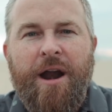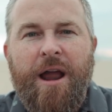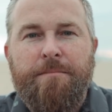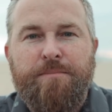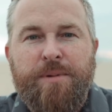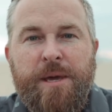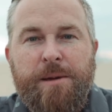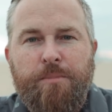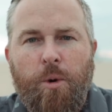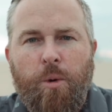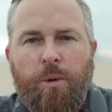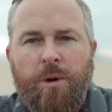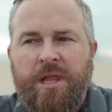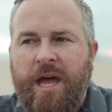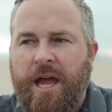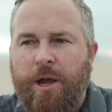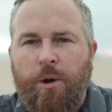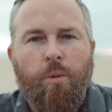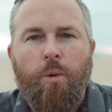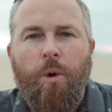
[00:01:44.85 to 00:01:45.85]
and people were
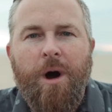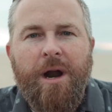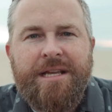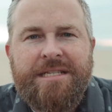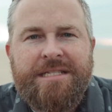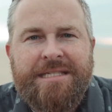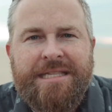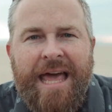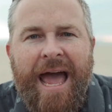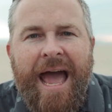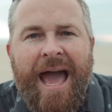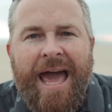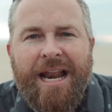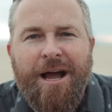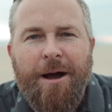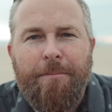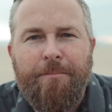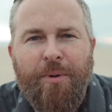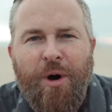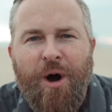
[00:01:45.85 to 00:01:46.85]
like, What is that?
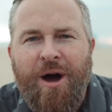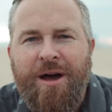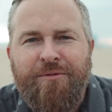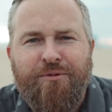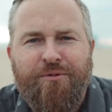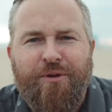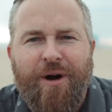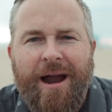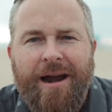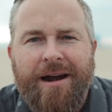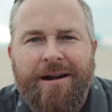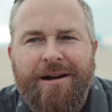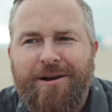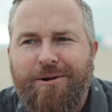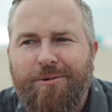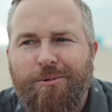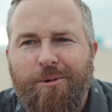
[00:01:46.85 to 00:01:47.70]
A bonfire?